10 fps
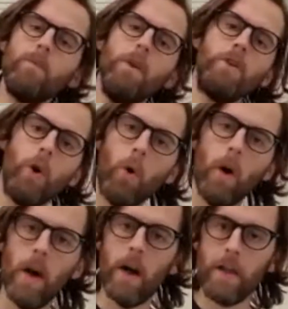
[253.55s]

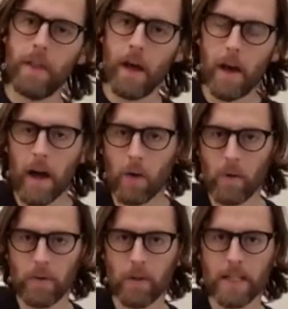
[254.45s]
So
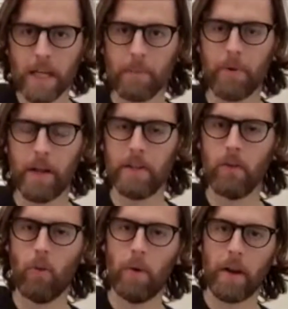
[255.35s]
we'll take it pretty
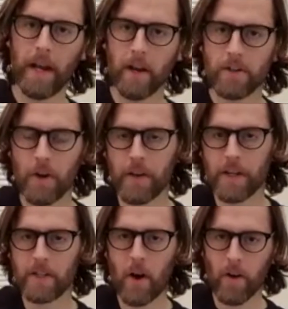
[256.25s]
slow, but here's how the
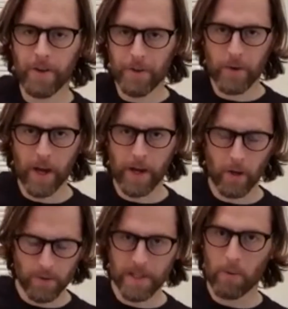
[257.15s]
guitar intro kind of
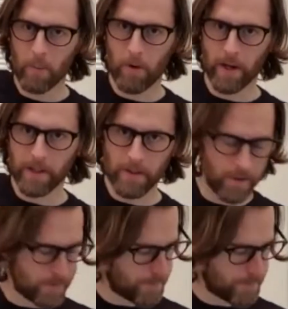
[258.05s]
goes, and then we'll break it down.